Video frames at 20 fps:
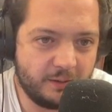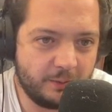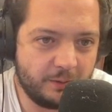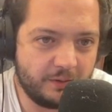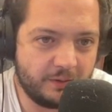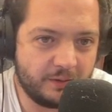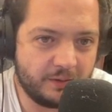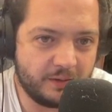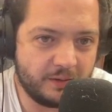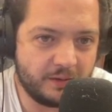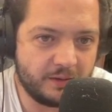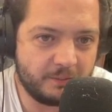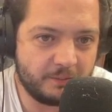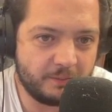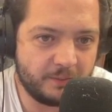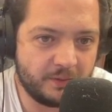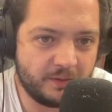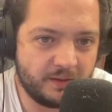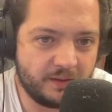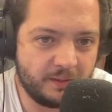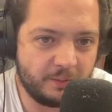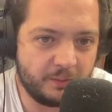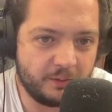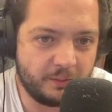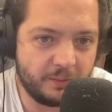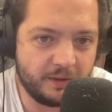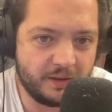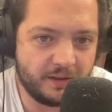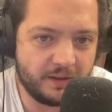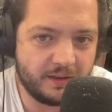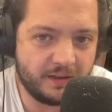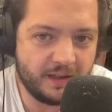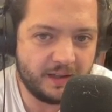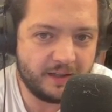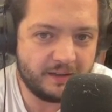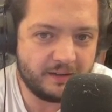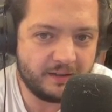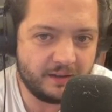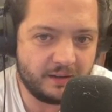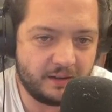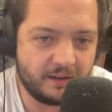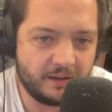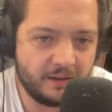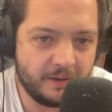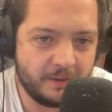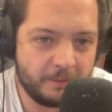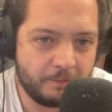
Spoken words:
was, seems to be a classic